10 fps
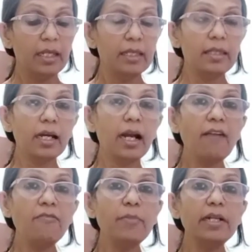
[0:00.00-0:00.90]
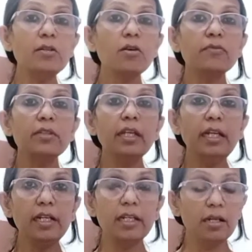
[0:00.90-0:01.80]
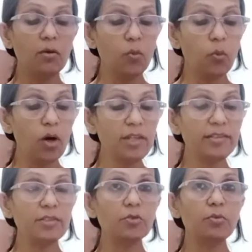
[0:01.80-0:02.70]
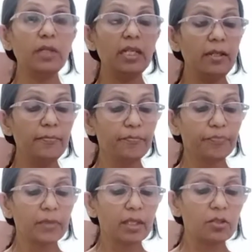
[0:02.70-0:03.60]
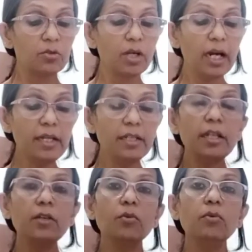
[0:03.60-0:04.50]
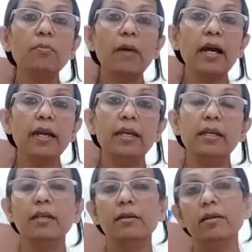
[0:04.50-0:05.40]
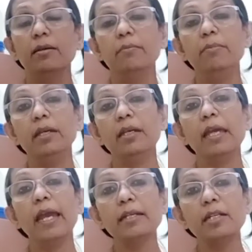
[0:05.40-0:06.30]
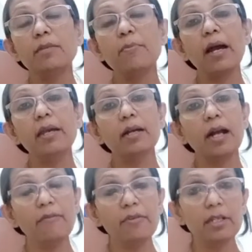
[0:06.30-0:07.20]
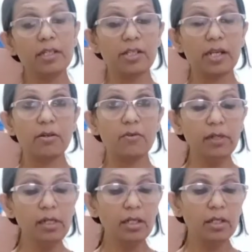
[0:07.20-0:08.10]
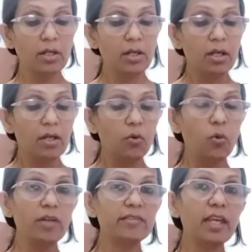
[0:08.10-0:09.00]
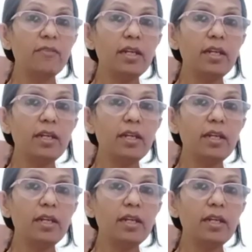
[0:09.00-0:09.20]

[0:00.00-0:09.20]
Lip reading: The government of India was to continue by being headed by a governor general who was given